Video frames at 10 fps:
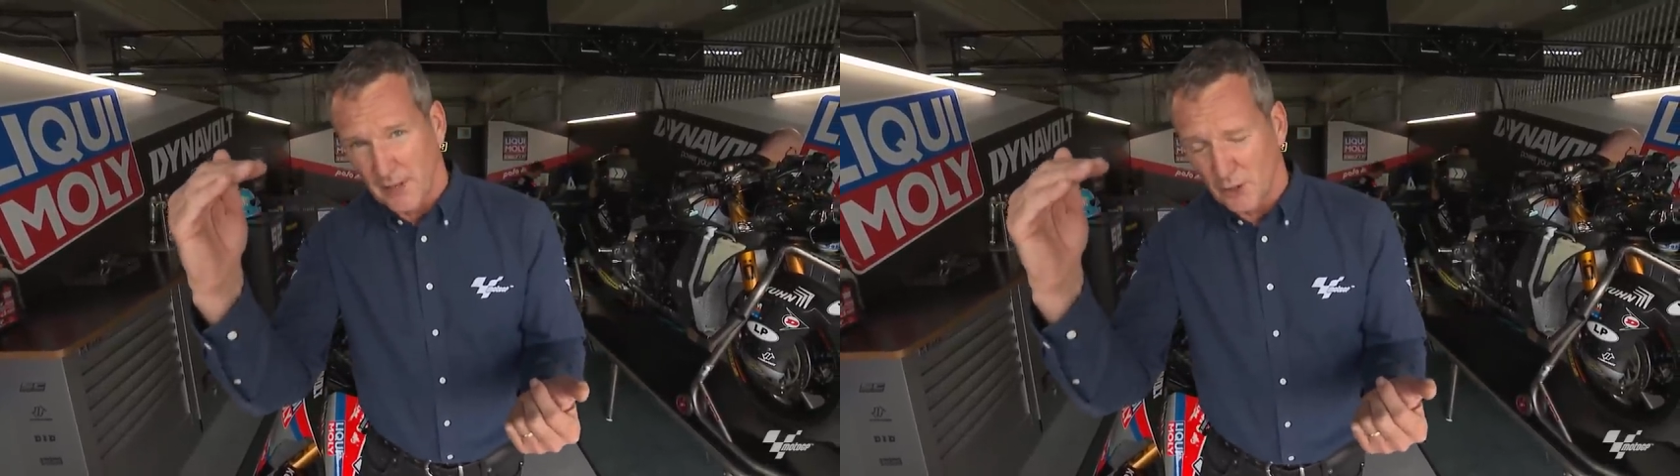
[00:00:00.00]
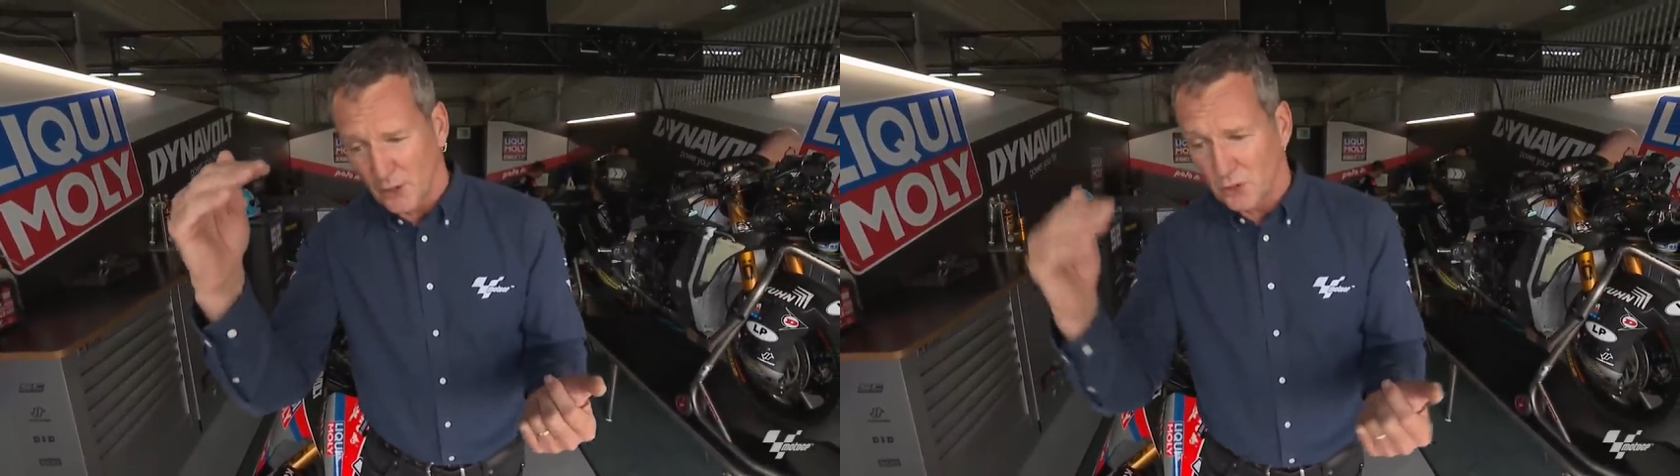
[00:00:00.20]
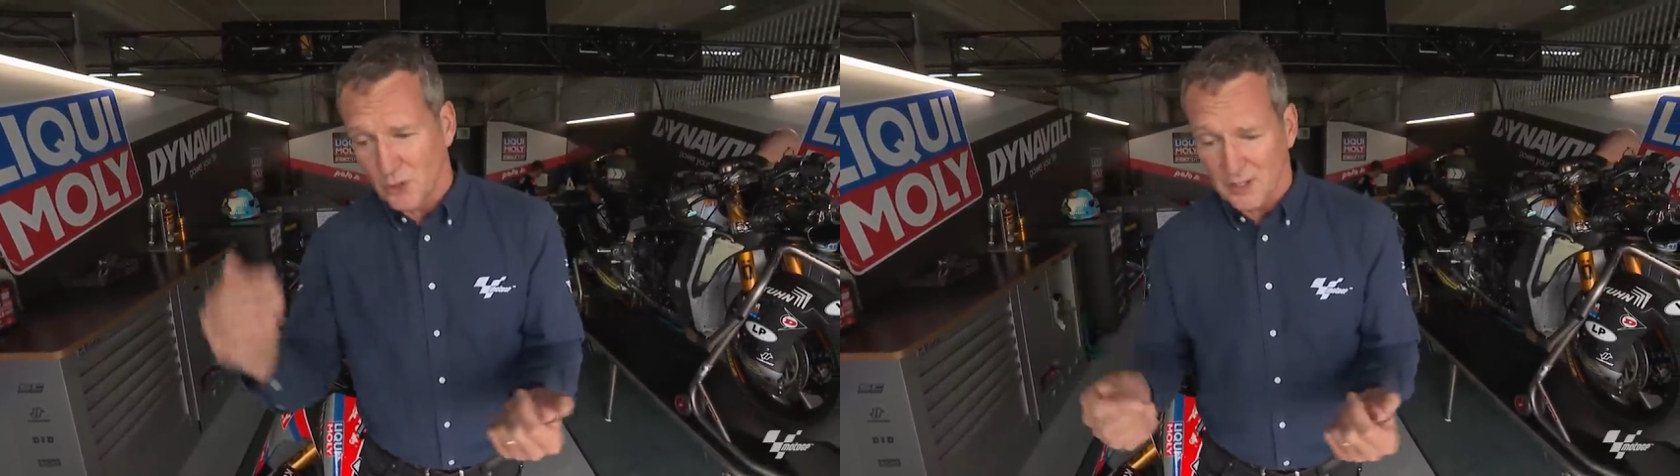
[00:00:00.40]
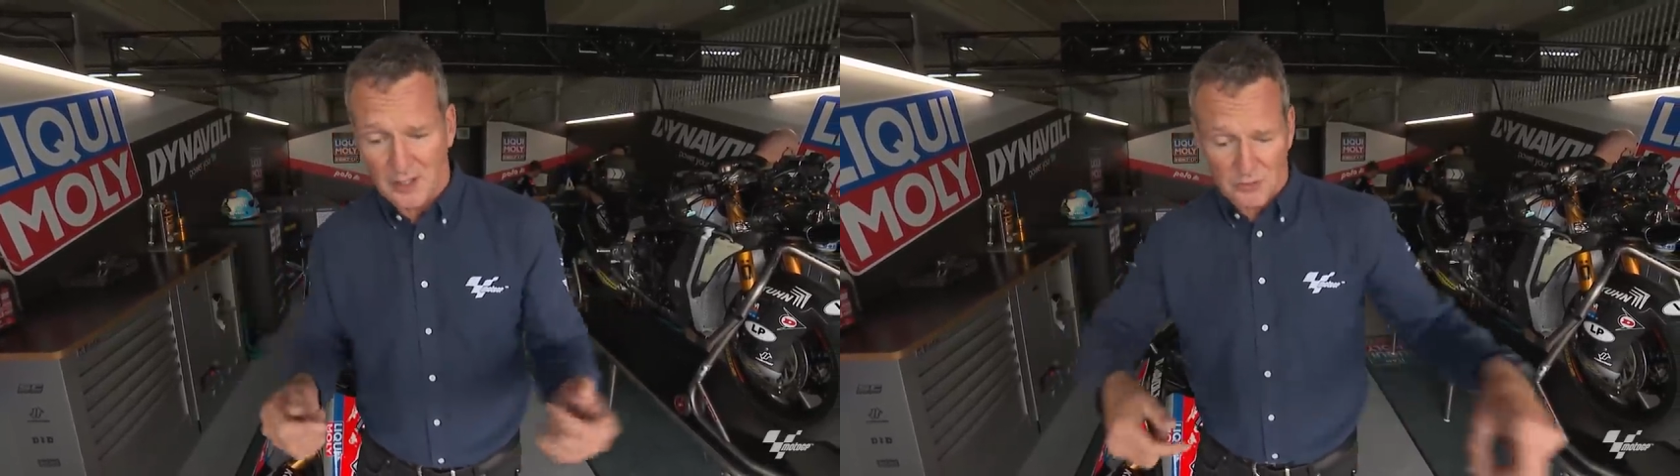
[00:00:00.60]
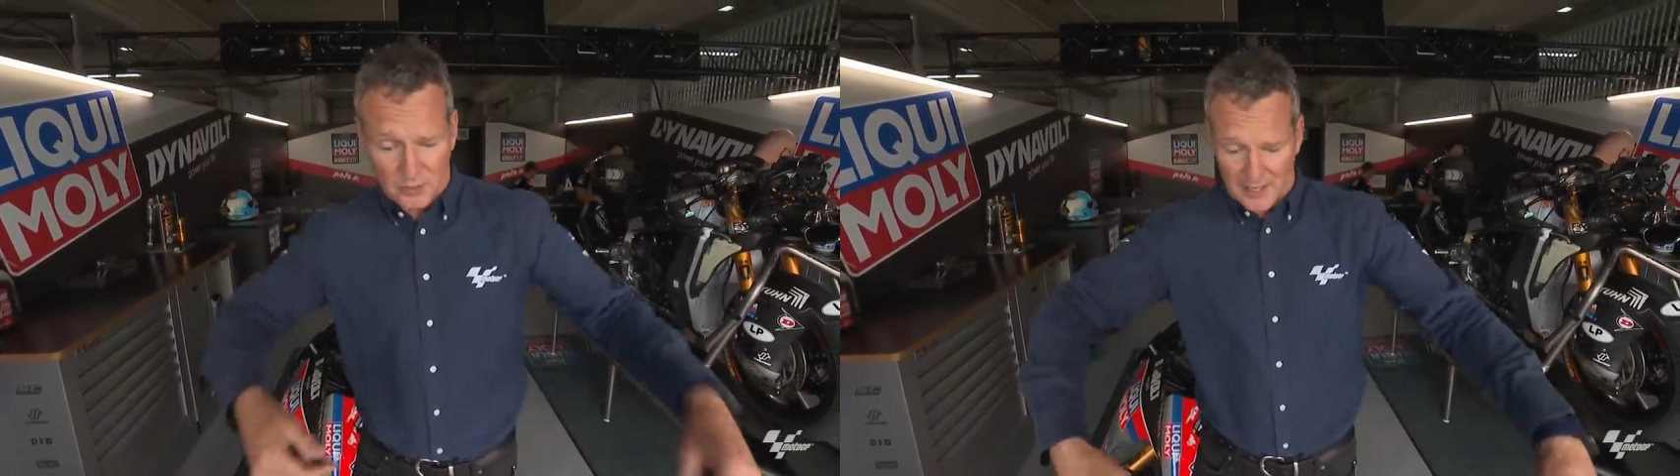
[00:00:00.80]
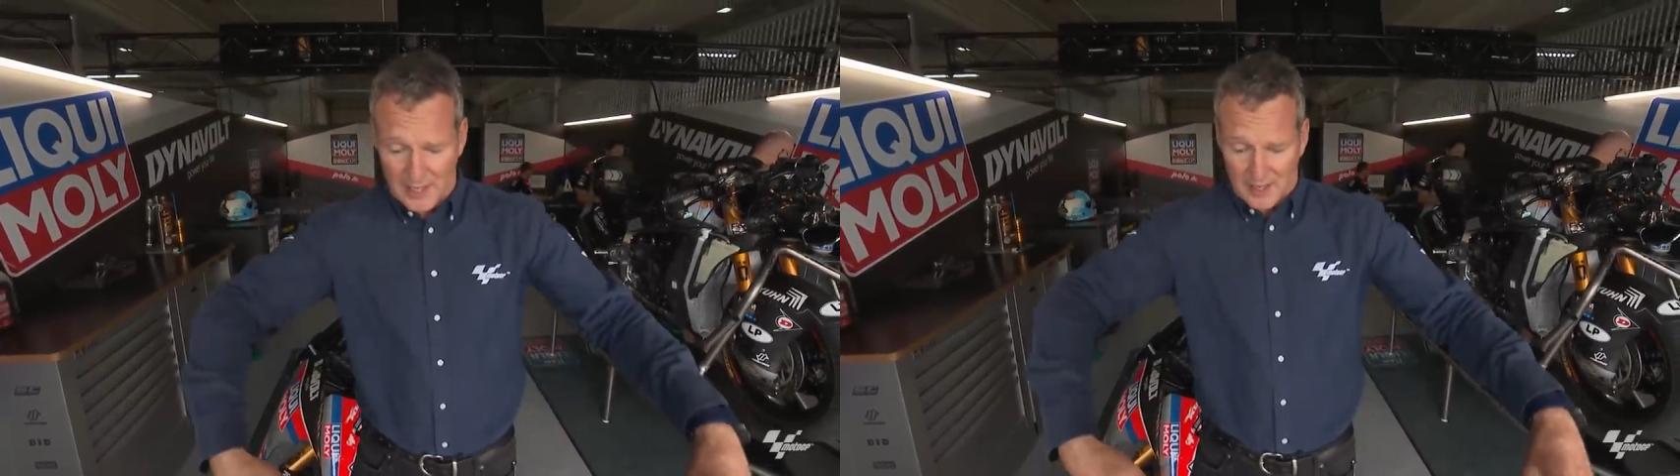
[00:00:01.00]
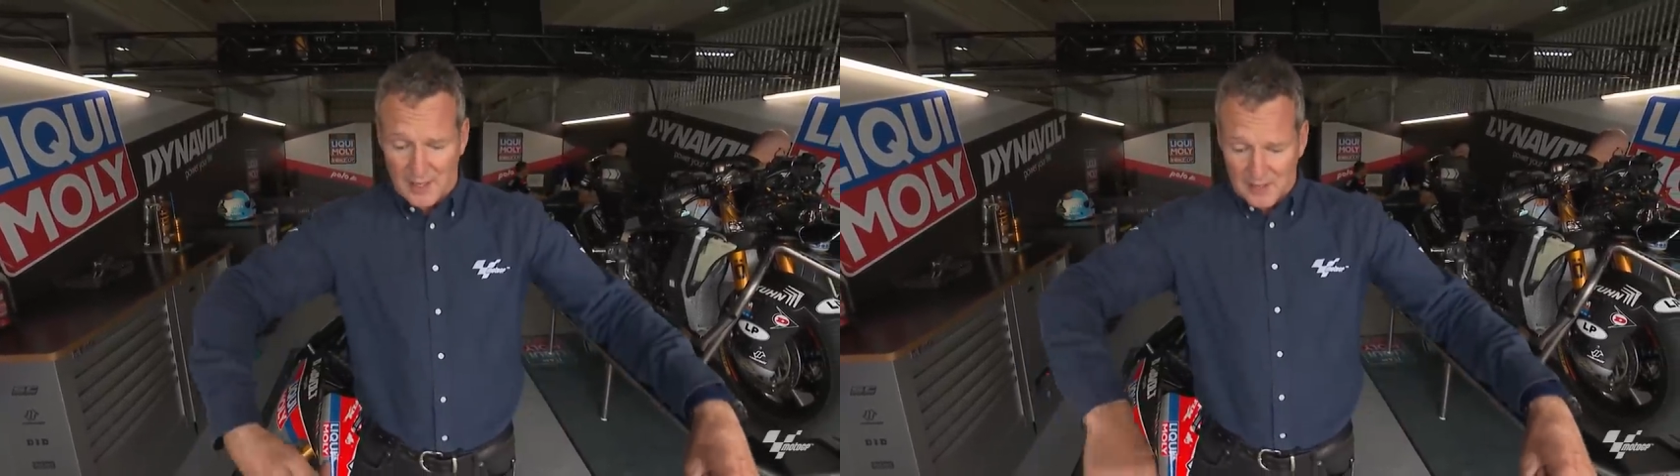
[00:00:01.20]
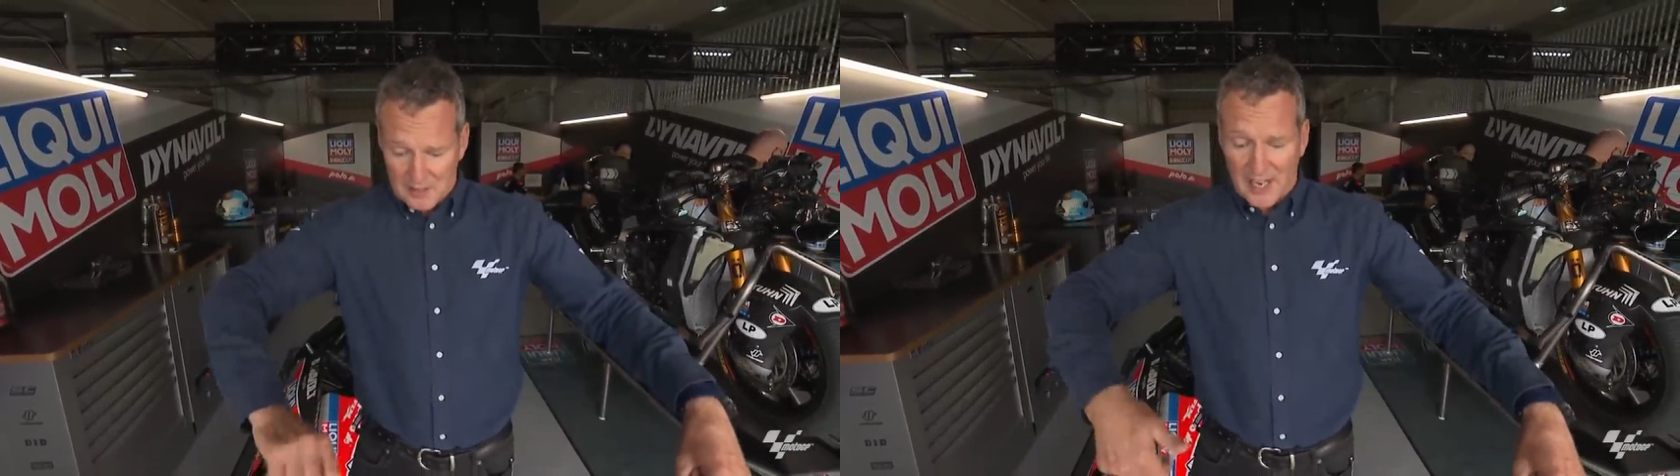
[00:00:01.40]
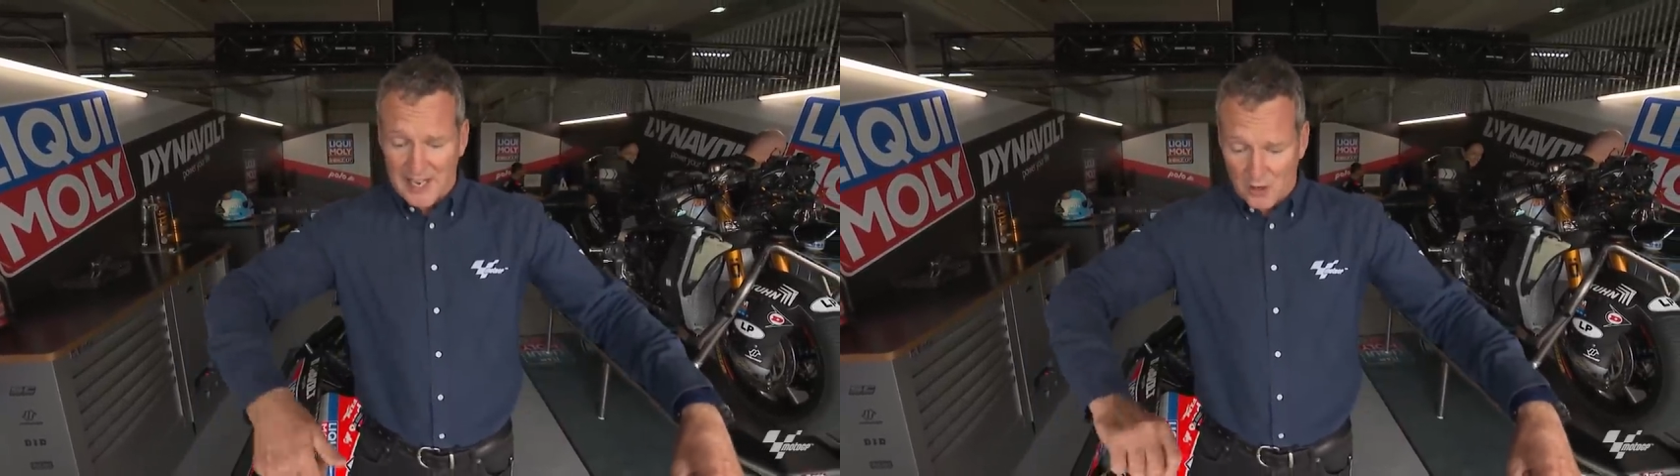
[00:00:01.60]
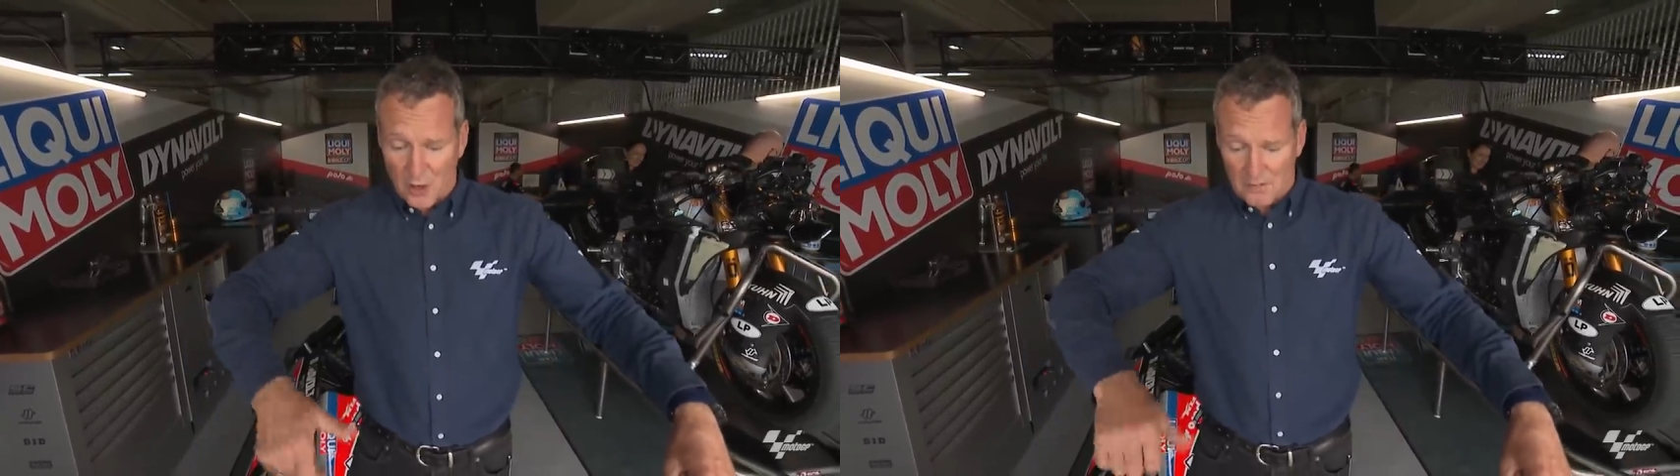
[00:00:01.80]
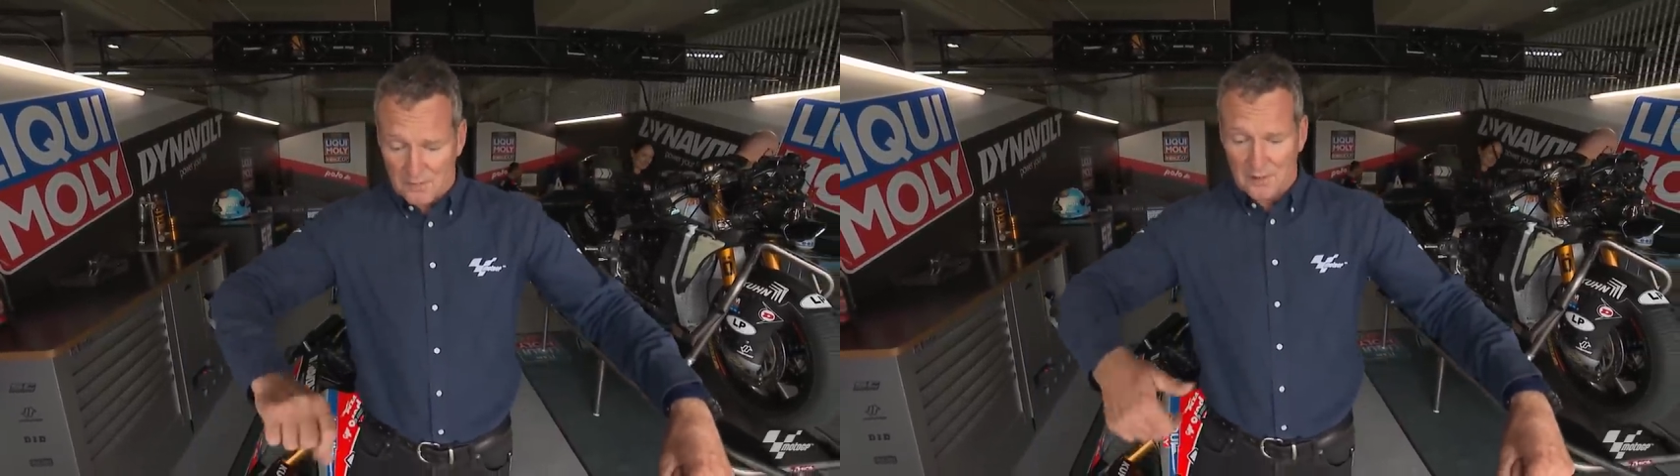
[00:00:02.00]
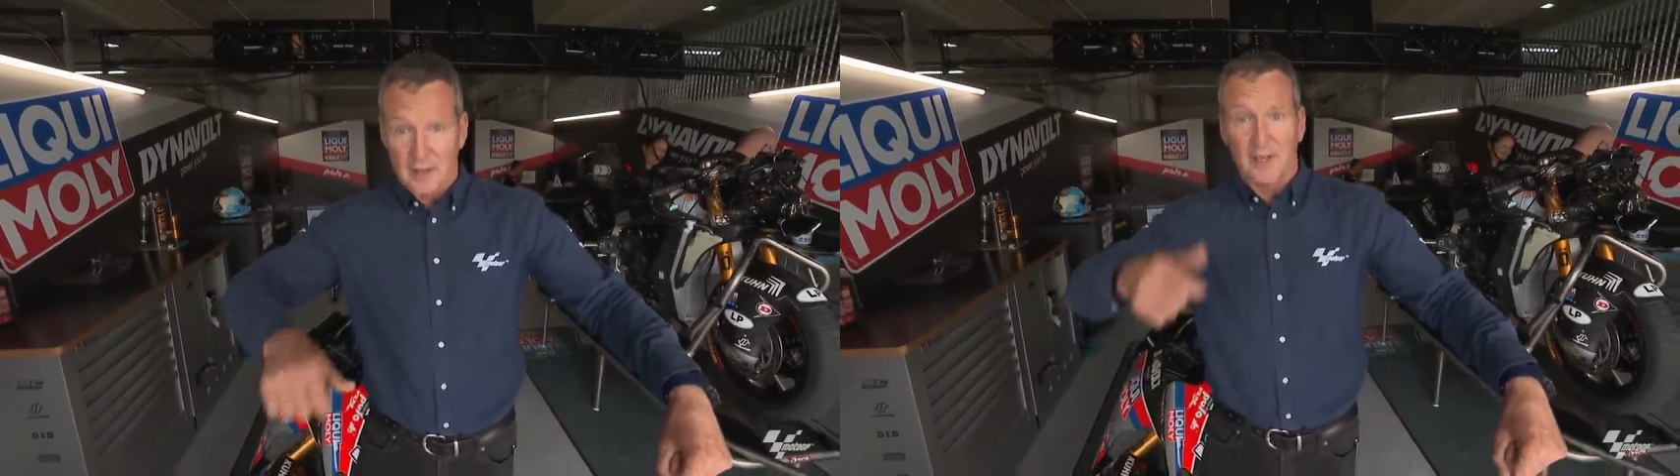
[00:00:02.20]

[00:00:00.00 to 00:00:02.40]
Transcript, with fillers: you know, you can literally take off